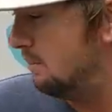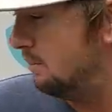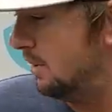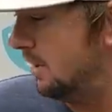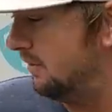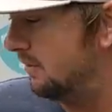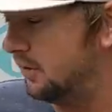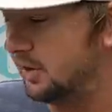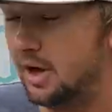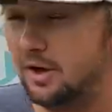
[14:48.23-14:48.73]

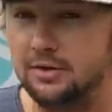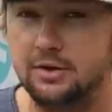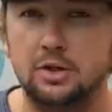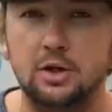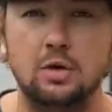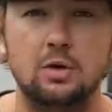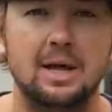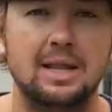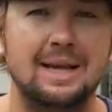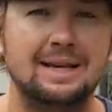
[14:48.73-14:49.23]
But for the other
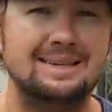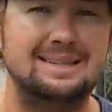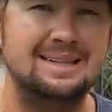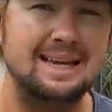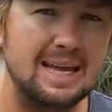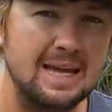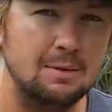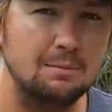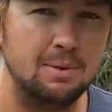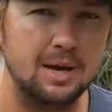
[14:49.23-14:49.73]
two, I like
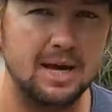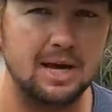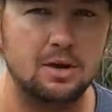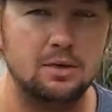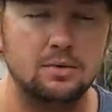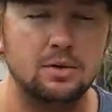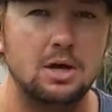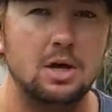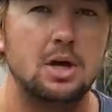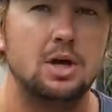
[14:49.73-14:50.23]

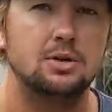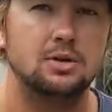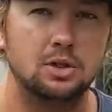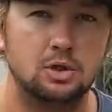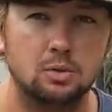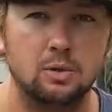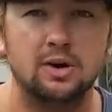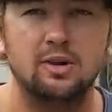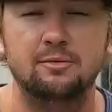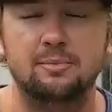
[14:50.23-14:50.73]
10-pound
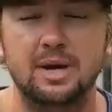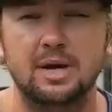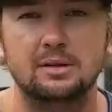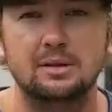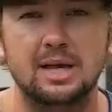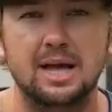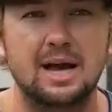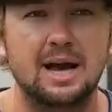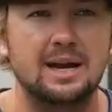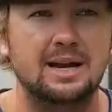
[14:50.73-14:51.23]
to
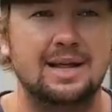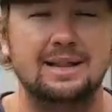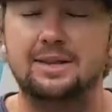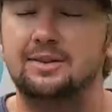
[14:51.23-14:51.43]
12-pound line.